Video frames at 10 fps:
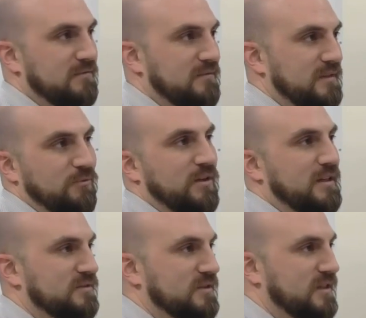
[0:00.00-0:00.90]
then we're kind
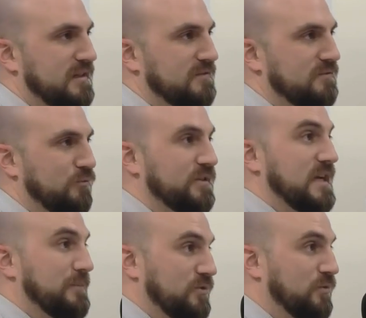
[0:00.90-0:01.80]
of saying, well, it's
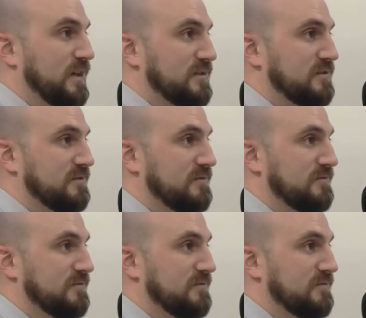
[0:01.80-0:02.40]
happened twice.